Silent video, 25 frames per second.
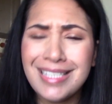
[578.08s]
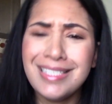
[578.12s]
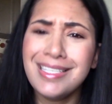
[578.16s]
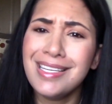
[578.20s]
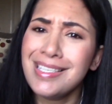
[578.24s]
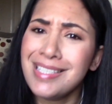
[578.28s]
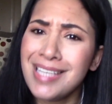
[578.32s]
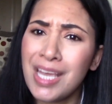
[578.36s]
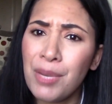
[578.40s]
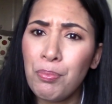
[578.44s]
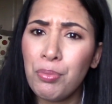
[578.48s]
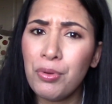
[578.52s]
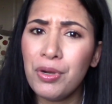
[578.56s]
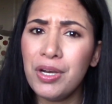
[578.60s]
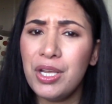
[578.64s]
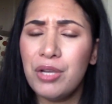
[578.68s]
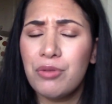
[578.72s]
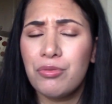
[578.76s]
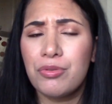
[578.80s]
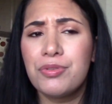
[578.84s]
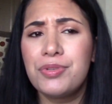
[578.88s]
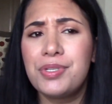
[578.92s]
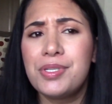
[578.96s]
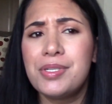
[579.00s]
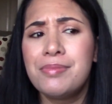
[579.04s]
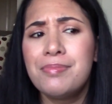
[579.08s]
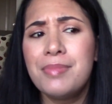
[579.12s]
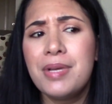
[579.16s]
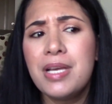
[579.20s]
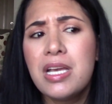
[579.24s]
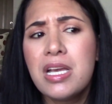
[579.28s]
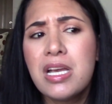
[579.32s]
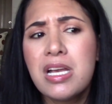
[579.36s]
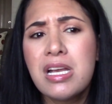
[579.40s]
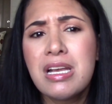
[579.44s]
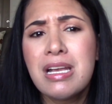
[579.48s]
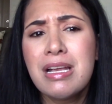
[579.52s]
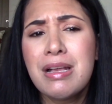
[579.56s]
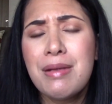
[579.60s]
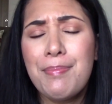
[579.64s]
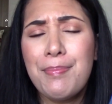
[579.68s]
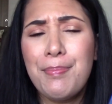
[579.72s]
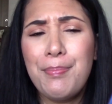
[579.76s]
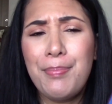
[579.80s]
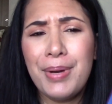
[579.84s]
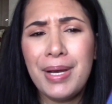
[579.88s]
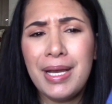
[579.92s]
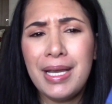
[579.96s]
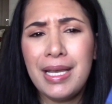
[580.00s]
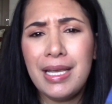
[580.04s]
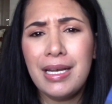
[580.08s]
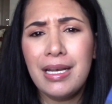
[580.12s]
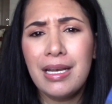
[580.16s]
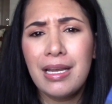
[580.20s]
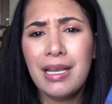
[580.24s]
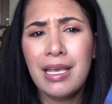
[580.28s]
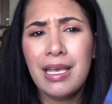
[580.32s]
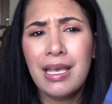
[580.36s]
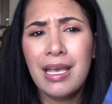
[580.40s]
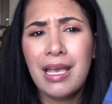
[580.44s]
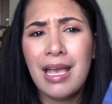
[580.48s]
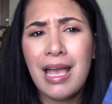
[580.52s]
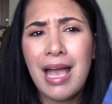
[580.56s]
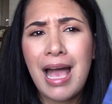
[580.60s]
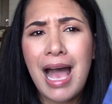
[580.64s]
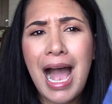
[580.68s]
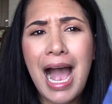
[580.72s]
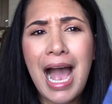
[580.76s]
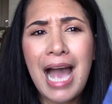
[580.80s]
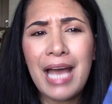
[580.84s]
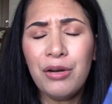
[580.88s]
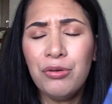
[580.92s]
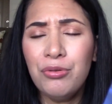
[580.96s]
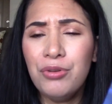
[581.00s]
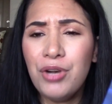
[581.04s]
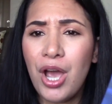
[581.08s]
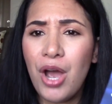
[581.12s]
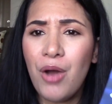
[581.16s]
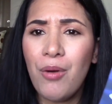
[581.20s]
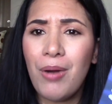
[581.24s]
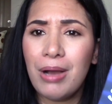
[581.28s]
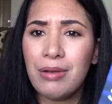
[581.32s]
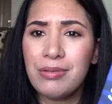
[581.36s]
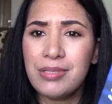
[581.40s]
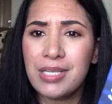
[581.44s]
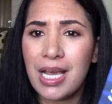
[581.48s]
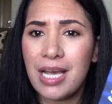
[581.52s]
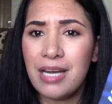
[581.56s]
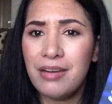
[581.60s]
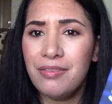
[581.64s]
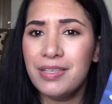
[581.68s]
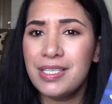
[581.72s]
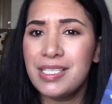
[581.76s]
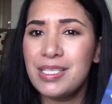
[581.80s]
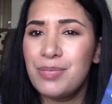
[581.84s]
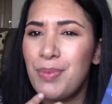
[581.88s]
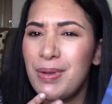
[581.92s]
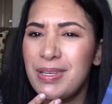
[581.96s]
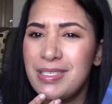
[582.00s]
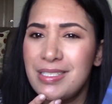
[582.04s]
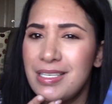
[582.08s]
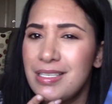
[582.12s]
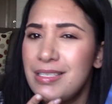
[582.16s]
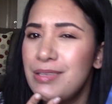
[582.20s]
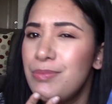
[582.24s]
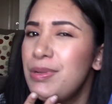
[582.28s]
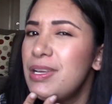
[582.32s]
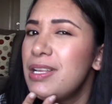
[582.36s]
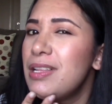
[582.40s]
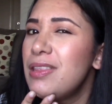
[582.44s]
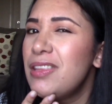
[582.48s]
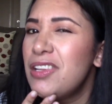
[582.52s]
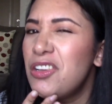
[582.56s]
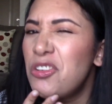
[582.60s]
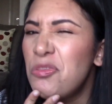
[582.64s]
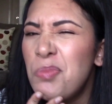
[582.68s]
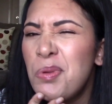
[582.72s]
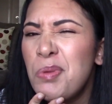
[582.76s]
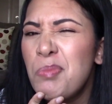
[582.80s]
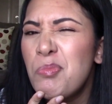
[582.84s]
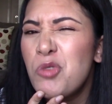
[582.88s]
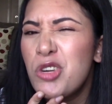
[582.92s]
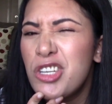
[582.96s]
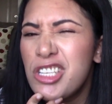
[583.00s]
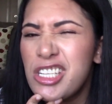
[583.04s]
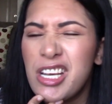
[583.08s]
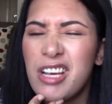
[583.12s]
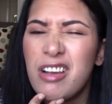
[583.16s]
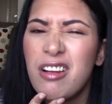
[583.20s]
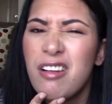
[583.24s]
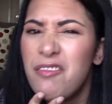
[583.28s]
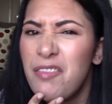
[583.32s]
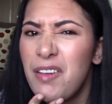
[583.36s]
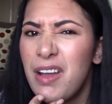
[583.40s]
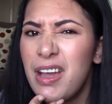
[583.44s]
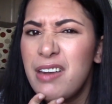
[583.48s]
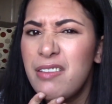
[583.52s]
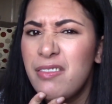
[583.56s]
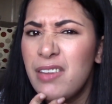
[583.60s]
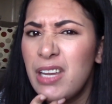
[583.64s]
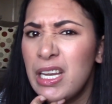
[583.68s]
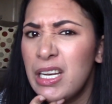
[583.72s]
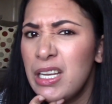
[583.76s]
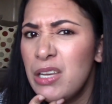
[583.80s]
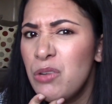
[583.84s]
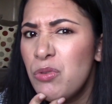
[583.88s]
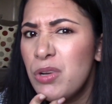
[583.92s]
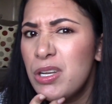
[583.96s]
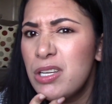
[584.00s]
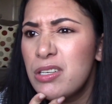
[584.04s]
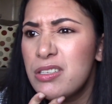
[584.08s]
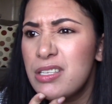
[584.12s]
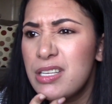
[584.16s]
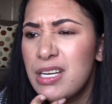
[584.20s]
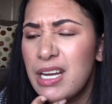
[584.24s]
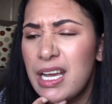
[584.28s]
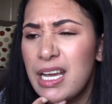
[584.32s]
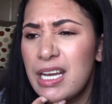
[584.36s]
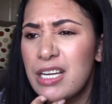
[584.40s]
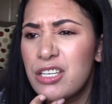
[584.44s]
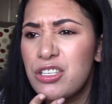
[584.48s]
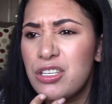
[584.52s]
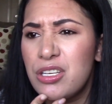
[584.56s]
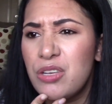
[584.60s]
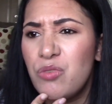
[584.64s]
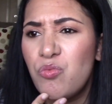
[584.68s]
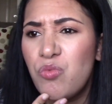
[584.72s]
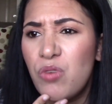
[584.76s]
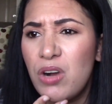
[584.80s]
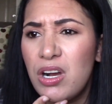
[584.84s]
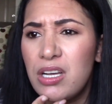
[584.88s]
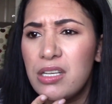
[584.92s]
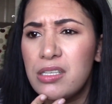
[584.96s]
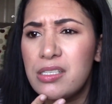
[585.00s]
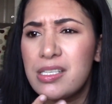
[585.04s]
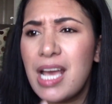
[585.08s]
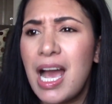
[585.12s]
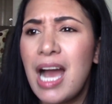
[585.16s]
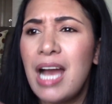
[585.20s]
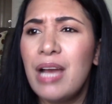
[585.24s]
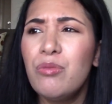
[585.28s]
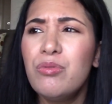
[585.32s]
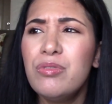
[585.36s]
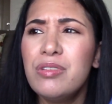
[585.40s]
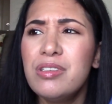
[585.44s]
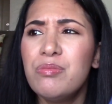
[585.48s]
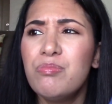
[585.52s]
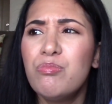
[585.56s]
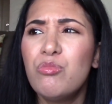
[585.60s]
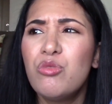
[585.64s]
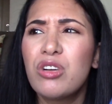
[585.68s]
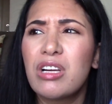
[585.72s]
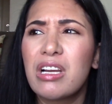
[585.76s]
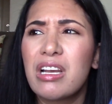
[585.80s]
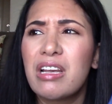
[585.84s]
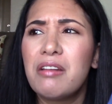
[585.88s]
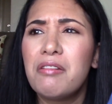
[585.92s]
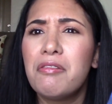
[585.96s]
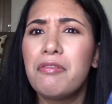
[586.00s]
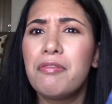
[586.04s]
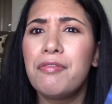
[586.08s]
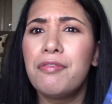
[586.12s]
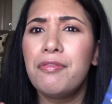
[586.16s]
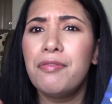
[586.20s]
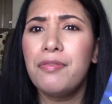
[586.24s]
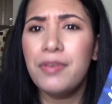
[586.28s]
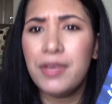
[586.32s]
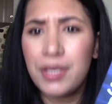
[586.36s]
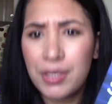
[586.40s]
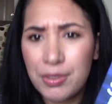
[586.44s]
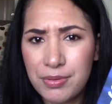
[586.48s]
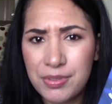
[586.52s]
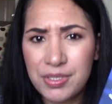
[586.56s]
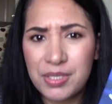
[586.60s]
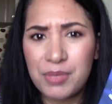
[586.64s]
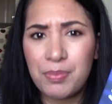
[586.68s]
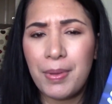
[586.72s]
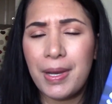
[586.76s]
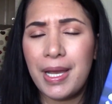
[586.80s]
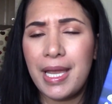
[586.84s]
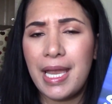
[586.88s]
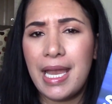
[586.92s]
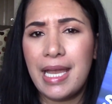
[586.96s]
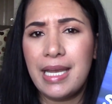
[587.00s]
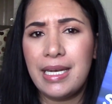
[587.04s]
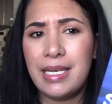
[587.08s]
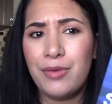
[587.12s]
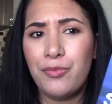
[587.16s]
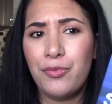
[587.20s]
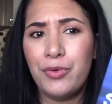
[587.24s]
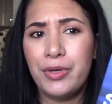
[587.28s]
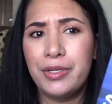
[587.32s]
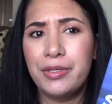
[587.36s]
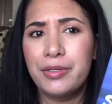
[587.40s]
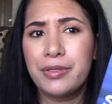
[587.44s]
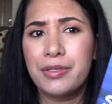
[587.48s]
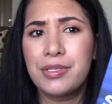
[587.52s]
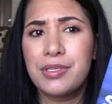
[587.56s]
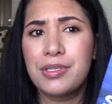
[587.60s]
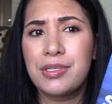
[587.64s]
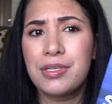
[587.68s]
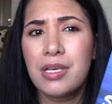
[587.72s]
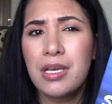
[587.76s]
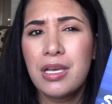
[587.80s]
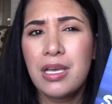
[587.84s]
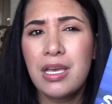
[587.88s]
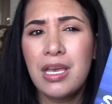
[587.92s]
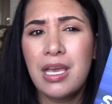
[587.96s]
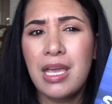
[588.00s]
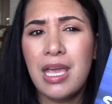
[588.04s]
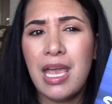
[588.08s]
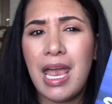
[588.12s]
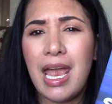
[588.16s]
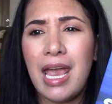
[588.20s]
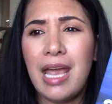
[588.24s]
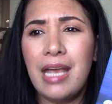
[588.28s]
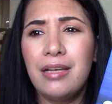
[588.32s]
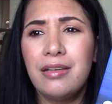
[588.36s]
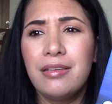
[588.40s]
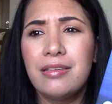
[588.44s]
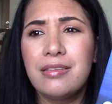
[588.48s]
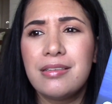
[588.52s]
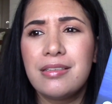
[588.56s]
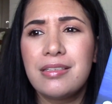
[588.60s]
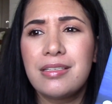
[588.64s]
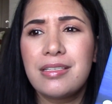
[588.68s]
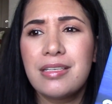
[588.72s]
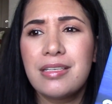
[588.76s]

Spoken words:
does get pretty gruesome, but I don't know. I was kind of expecting to be a little bit more terrified of Annie Wilkes than I actually was. I was more confused by Annie Wilkes and